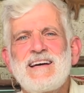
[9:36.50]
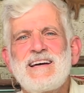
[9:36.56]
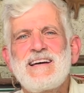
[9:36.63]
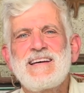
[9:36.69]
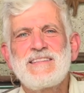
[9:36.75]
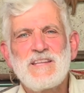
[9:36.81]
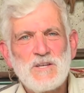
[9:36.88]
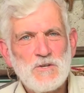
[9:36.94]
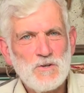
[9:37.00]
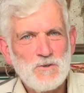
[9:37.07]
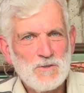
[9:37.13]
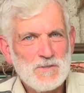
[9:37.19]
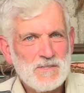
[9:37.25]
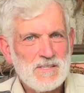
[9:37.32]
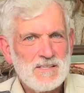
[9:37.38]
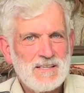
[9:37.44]

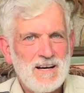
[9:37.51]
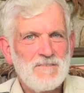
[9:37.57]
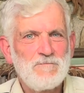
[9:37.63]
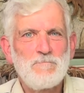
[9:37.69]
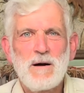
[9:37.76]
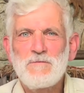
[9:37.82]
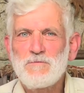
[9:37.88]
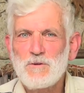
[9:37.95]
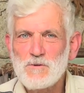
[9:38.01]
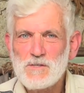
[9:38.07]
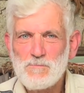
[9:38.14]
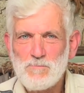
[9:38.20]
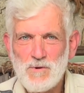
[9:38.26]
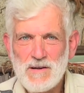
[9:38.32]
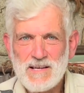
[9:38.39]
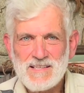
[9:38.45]
initials of Buffalo
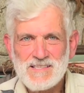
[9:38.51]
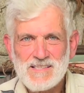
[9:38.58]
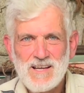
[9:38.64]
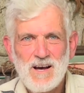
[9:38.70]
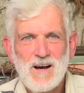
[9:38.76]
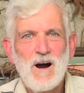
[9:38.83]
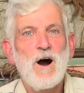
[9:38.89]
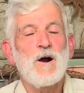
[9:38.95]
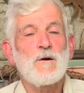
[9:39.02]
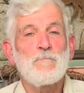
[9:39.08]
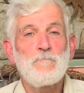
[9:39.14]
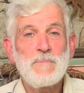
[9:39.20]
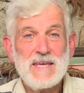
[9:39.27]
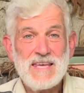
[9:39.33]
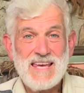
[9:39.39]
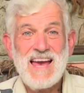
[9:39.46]
Springs are
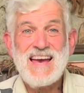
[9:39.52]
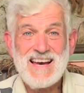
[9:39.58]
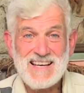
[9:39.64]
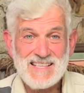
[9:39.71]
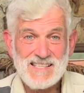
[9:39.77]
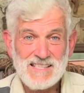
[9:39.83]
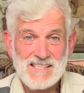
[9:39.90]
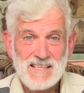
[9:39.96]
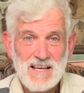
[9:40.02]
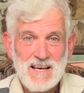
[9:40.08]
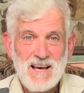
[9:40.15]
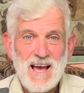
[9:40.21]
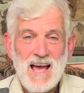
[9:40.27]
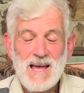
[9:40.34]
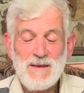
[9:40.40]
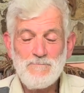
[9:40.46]
BS.
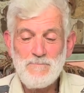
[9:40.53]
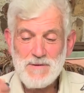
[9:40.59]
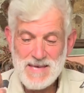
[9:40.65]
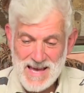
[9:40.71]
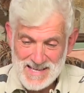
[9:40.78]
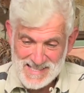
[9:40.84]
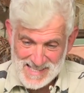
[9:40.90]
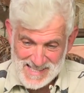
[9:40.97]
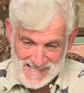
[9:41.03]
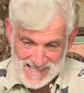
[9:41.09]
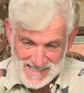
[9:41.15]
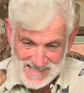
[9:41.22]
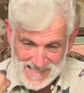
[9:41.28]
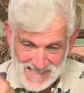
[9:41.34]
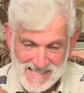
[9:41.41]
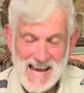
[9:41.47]
And BS is
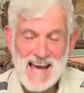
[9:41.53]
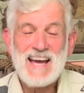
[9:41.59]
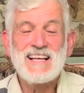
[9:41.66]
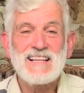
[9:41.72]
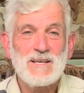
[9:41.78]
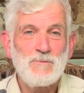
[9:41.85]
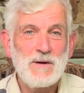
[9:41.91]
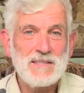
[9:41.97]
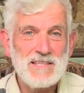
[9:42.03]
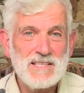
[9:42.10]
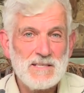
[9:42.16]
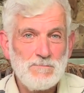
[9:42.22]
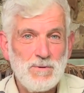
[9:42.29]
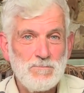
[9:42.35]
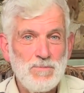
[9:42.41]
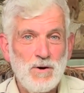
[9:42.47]
exactly what this
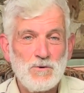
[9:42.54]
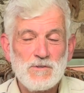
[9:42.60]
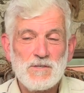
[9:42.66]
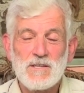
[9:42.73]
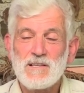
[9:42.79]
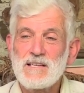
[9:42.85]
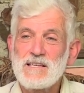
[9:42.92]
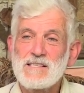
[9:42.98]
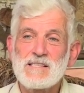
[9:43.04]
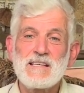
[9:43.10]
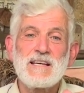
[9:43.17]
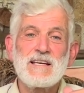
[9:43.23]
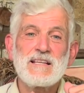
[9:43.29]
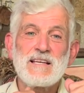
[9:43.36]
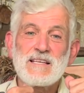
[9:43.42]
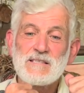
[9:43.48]
proposal is.
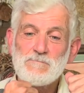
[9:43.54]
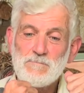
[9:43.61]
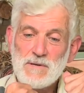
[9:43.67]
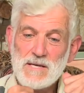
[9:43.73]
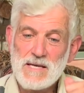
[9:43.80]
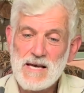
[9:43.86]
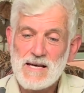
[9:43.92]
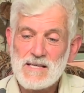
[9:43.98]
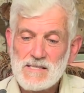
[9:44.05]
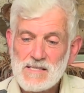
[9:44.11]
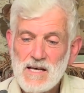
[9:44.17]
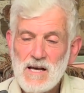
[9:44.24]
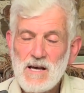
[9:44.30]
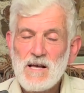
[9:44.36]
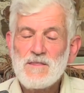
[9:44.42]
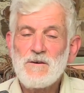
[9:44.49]
It is BS.
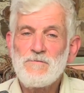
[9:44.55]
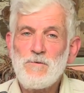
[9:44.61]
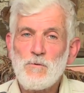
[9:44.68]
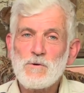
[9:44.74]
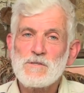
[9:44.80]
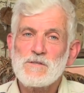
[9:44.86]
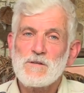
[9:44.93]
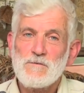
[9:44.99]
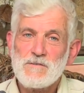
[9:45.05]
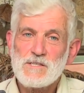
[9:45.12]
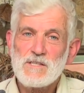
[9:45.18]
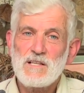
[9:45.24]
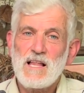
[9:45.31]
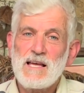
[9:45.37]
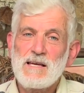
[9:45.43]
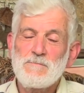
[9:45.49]
The Forest Service
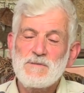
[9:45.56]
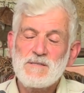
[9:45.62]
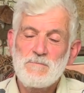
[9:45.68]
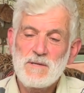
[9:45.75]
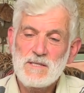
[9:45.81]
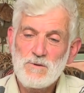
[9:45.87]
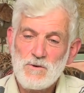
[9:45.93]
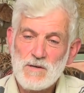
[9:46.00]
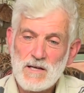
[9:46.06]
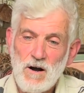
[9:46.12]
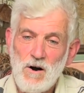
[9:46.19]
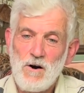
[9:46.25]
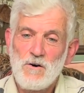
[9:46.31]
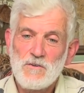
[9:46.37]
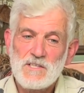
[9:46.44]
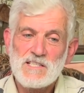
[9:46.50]
claims to be doing
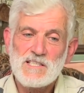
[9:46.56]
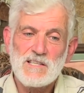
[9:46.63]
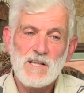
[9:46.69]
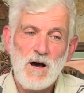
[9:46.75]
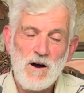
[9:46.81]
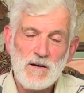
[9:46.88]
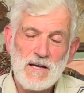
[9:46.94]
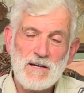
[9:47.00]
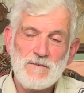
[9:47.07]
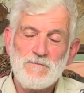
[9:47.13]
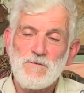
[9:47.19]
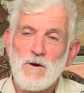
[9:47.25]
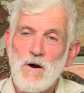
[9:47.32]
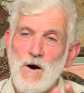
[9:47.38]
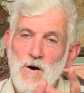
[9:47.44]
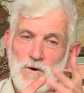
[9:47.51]
all this logging
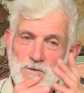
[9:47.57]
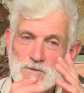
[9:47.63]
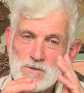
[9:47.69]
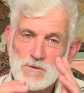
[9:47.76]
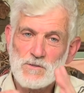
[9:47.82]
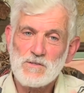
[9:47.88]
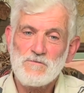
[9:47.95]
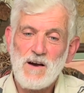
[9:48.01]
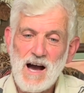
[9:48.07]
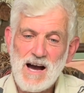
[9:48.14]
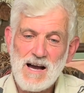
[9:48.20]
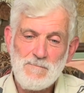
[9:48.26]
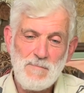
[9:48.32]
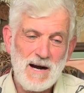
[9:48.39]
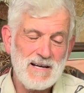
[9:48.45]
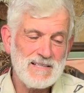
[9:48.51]
for all sorts of
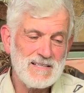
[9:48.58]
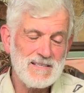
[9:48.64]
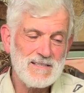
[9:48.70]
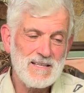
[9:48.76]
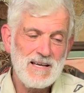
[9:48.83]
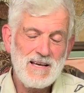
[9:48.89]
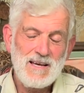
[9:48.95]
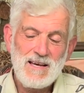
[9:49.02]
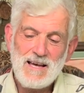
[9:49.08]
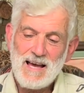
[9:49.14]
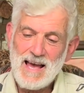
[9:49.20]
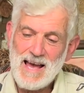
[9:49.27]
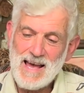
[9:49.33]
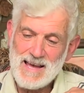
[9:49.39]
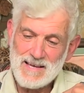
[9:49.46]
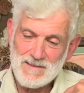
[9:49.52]
high-minded
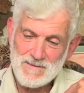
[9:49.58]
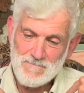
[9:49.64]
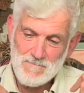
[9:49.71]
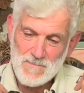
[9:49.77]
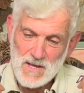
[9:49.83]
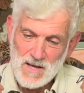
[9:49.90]
and